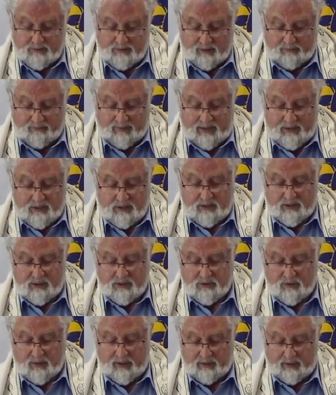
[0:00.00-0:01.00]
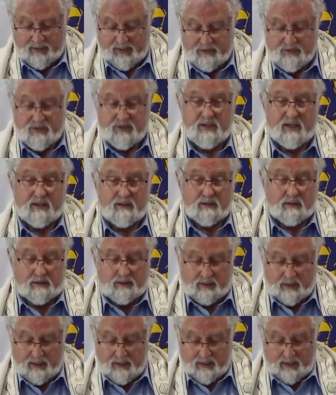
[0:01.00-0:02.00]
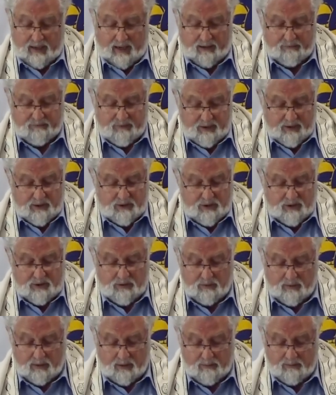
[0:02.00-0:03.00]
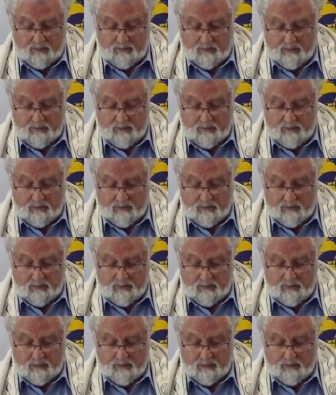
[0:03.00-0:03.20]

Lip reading: of ancient Israel had settled after Yeshua